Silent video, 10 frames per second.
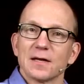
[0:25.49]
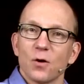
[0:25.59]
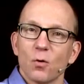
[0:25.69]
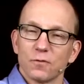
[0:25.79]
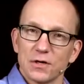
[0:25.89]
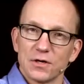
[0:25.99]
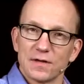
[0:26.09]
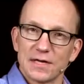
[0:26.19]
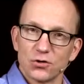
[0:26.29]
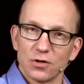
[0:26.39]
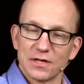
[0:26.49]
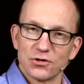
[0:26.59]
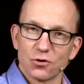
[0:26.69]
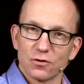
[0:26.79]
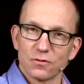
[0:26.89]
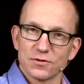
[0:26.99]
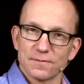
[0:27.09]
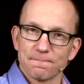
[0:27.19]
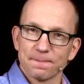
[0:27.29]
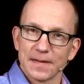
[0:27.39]
Hopefully that you'll enjoy those.
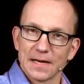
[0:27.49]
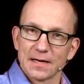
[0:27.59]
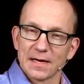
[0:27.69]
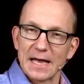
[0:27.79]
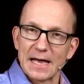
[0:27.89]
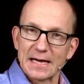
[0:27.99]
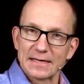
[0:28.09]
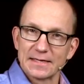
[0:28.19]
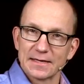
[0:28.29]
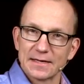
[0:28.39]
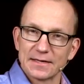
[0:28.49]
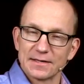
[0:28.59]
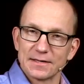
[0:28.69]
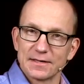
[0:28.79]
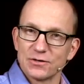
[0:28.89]
And